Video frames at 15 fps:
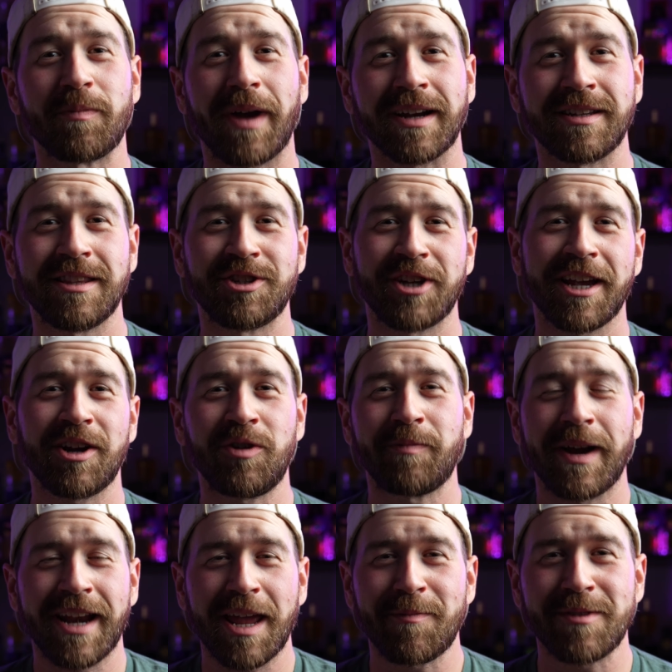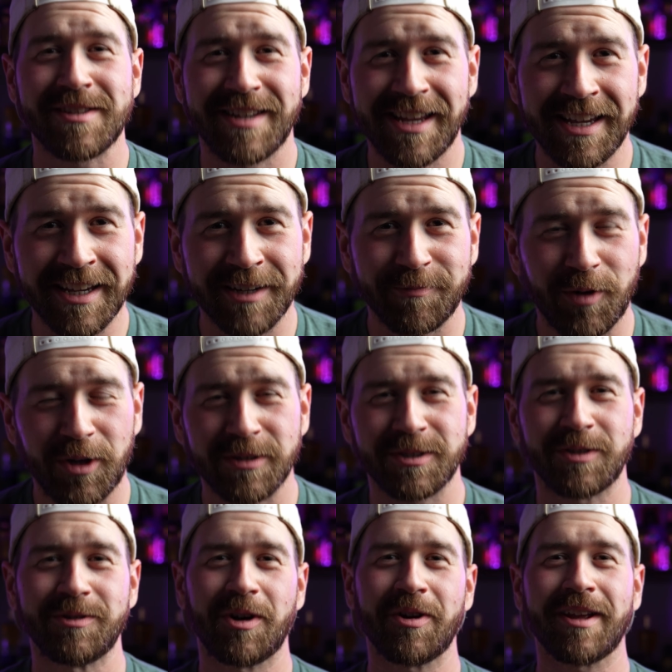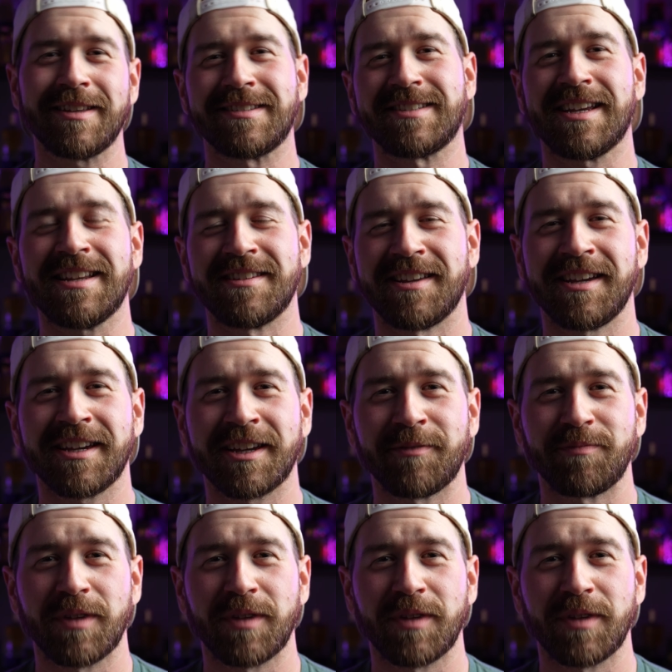back to the channel. My name is Nick, also known as Scent Nick.